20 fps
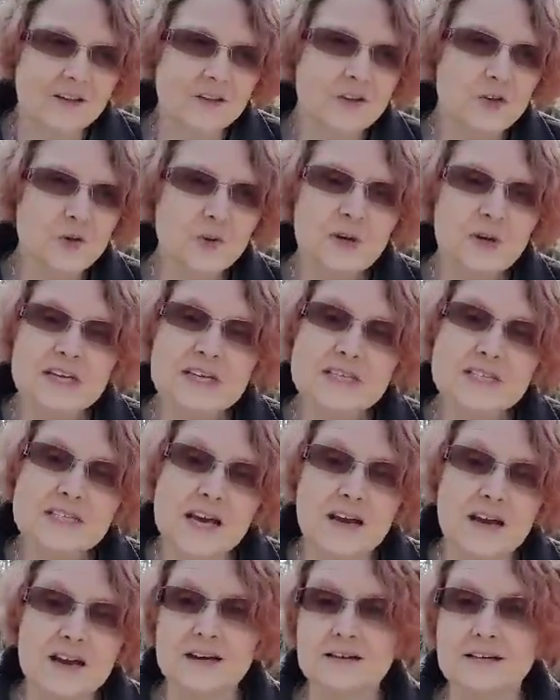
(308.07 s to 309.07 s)
You can
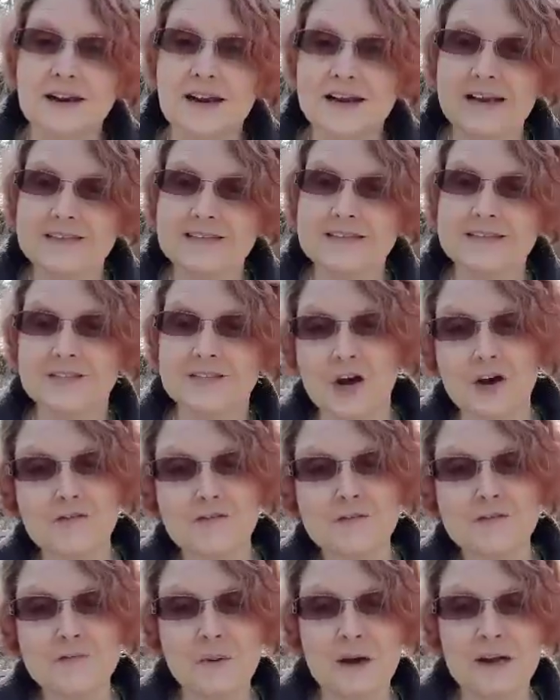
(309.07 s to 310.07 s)
decorate
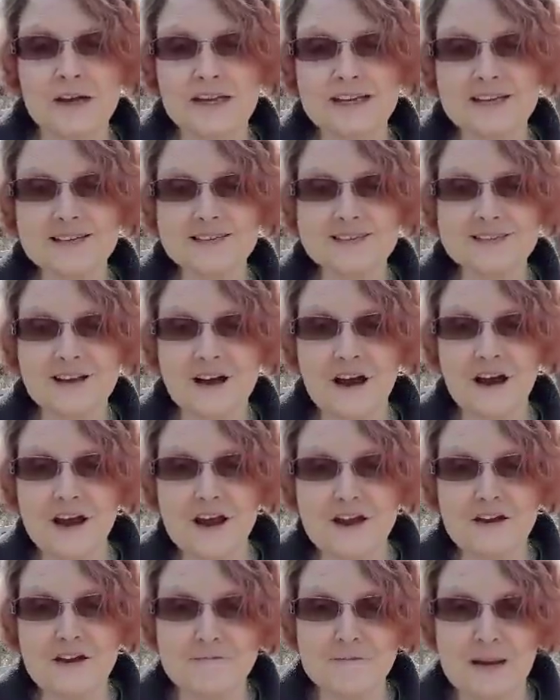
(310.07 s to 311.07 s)
stuffed bunnies.
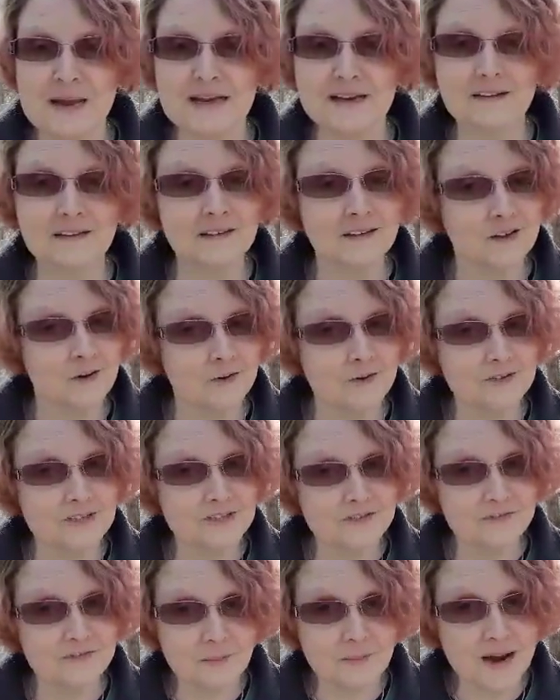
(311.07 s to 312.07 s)
I have made
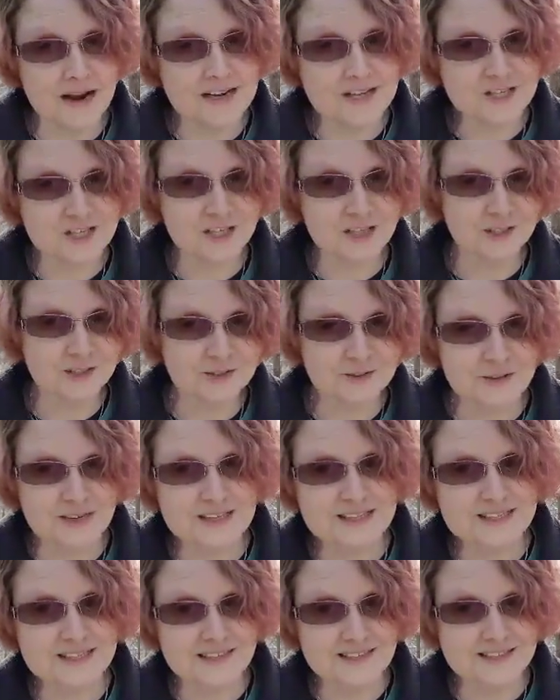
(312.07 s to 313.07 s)
clothes for my
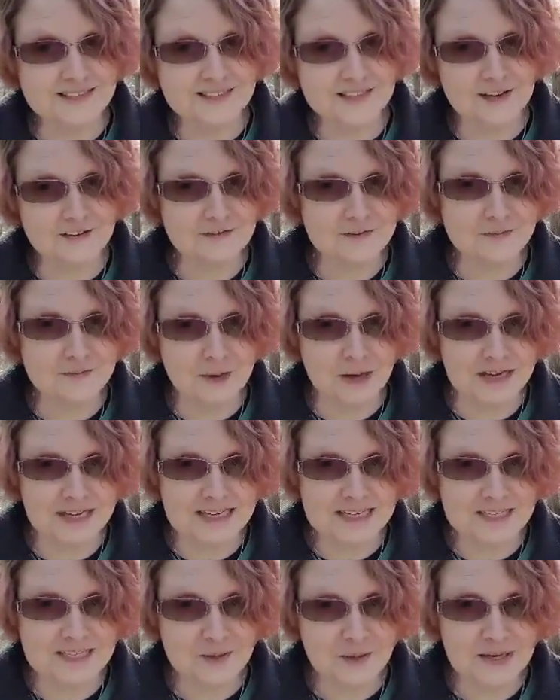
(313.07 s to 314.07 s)
children's stuffed
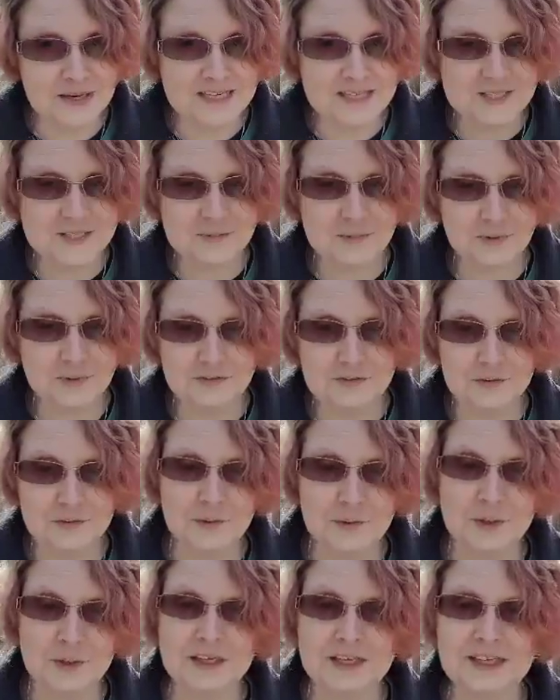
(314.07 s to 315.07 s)
bunny toys
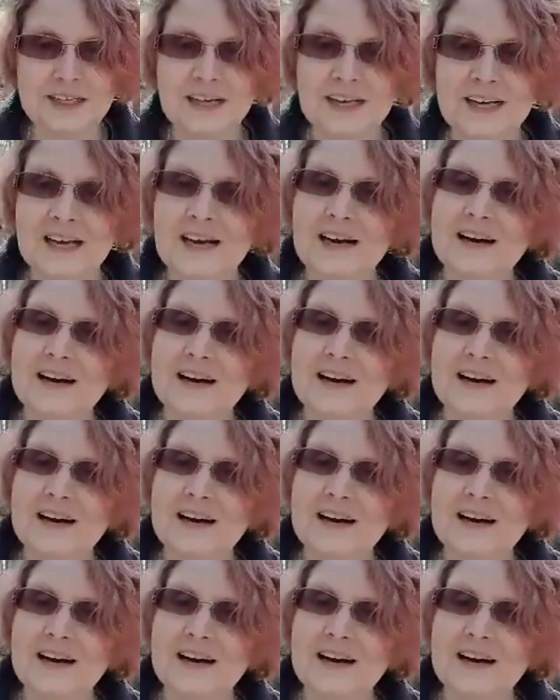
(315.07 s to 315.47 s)
before.